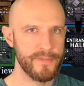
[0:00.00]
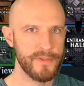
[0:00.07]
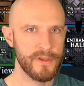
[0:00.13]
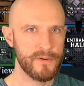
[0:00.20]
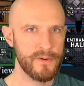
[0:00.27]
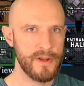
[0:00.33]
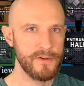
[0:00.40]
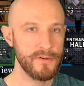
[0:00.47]

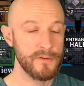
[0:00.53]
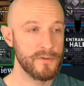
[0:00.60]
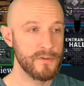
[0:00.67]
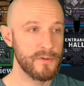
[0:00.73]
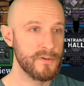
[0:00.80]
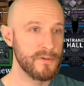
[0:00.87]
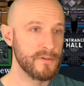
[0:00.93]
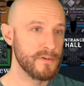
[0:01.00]
Great
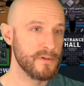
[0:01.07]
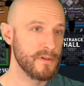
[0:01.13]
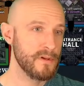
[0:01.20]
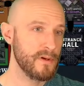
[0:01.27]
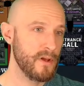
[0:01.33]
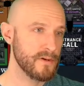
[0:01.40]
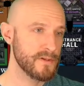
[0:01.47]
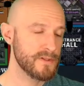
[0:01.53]
hall,
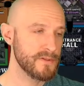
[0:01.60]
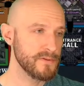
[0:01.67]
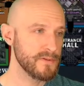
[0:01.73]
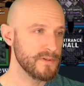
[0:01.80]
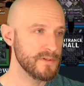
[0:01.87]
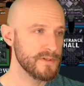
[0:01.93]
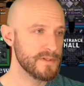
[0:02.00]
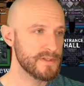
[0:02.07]
locked
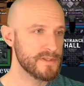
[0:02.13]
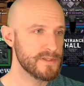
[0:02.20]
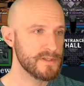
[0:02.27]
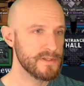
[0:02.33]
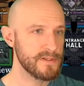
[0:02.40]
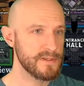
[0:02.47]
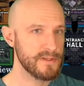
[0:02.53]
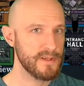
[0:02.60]
doors.
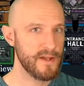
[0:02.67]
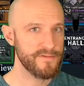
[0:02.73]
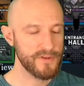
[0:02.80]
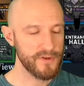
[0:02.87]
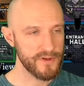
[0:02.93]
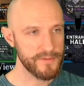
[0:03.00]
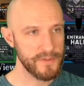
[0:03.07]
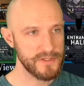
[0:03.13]
I've
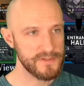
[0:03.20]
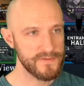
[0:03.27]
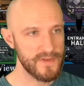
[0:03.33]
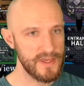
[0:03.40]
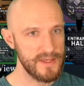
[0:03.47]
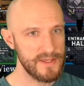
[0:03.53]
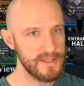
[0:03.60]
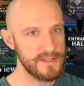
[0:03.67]
got a bunch of
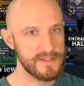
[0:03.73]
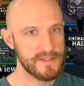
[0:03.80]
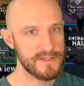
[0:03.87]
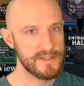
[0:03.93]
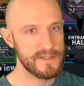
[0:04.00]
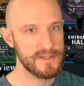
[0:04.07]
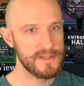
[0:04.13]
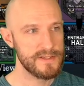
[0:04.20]

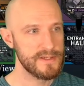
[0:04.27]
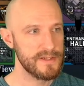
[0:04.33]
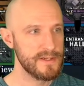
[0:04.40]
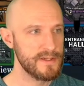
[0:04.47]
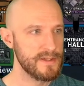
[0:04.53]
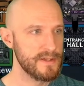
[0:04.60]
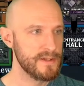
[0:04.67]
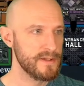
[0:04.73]
keys.
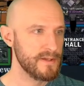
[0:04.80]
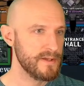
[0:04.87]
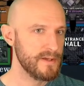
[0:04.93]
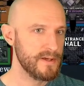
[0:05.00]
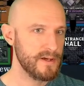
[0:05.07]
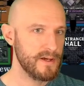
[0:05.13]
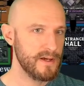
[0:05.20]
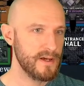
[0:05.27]

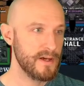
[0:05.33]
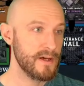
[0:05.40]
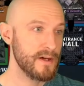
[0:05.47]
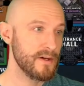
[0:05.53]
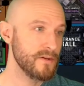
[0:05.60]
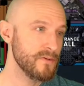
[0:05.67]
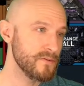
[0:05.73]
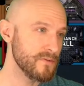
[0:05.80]

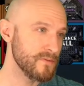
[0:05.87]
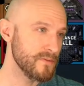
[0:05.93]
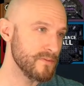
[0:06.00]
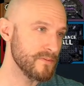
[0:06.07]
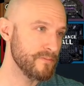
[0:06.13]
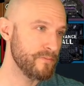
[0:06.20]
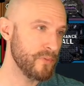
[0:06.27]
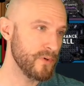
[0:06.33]
Oh,
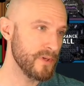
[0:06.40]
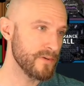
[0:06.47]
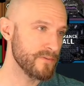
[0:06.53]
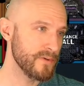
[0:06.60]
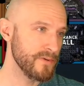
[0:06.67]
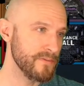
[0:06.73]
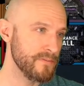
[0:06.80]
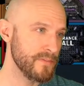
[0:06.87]
boiler
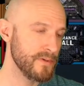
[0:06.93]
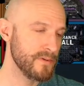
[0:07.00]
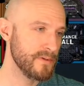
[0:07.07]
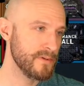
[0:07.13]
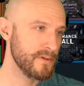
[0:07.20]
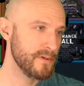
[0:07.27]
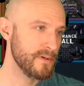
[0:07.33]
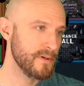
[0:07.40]
room.
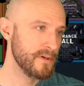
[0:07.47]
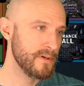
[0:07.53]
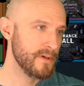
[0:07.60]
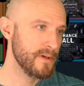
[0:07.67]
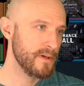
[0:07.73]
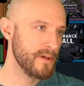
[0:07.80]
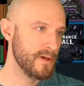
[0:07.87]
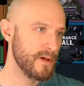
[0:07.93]

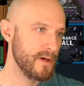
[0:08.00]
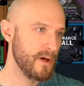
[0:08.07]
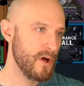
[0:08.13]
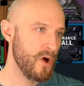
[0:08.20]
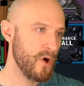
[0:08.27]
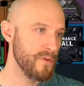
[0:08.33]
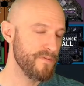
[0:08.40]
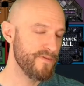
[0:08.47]

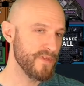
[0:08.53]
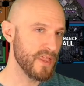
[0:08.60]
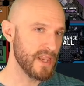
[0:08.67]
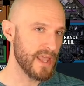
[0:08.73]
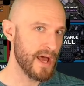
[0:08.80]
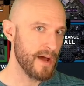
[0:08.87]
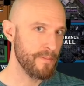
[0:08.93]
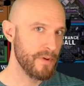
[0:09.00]
Hope for the
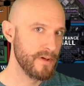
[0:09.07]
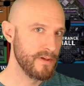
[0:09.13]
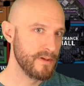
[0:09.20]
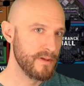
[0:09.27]
lab.